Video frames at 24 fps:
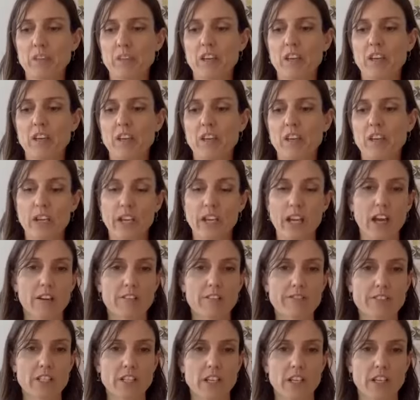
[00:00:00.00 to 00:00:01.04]
looking
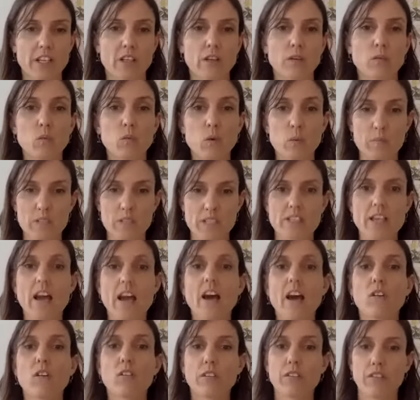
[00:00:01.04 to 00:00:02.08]
after women's
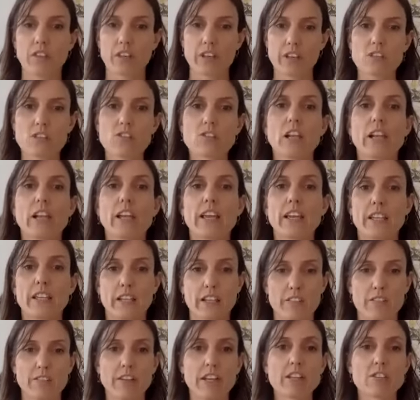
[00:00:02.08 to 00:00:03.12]
health initially, and
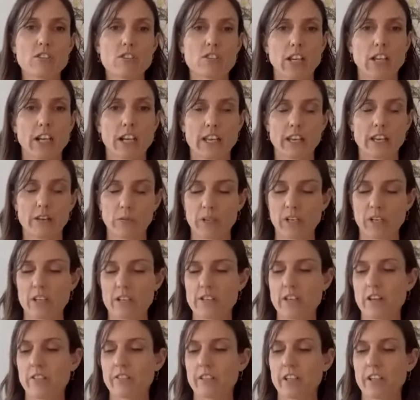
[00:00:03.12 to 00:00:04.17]
eventually when I was
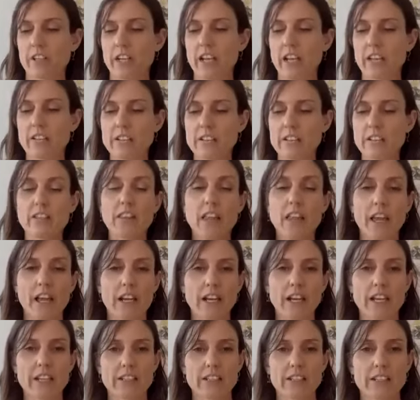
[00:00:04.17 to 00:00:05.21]
over in London that
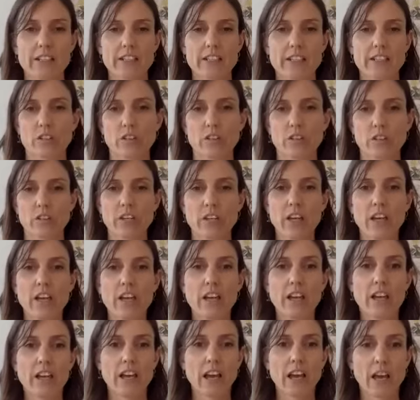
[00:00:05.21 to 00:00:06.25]
led into
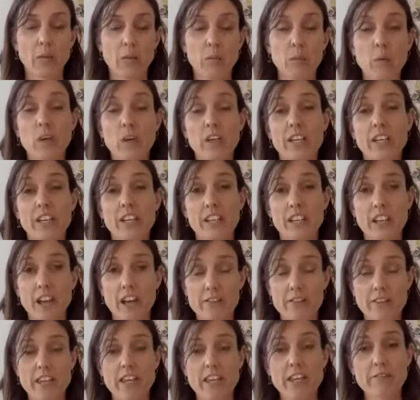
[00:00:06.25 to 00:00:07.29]
working in
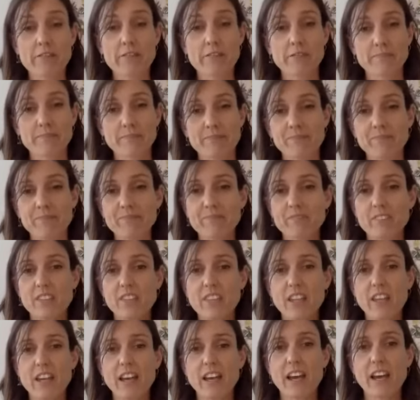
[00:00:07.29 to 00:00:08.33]
IVF,
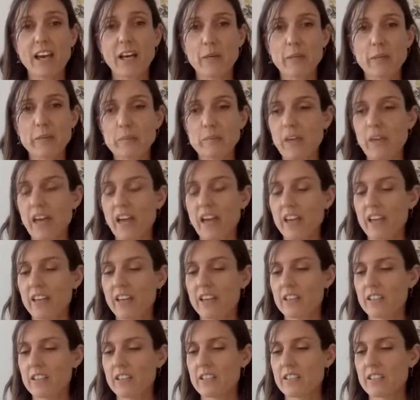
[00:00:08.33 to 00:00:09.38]

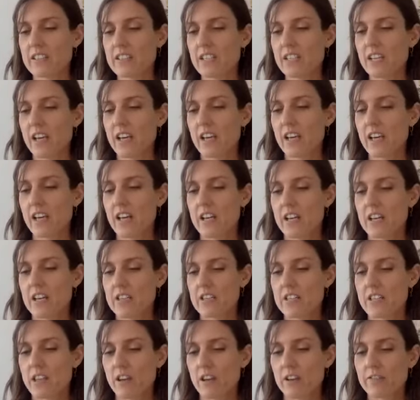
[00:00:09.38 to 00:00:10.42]
and
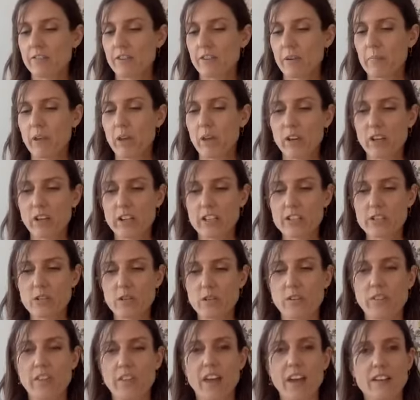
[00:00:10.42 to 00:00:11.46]
so from the early
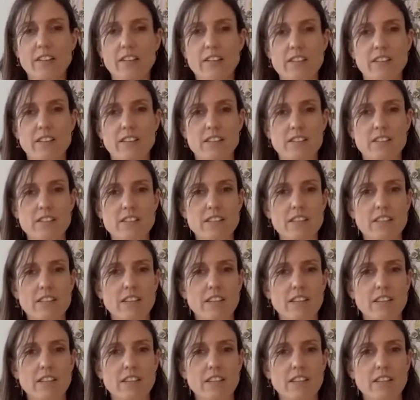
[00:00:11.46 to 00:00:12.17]
2000s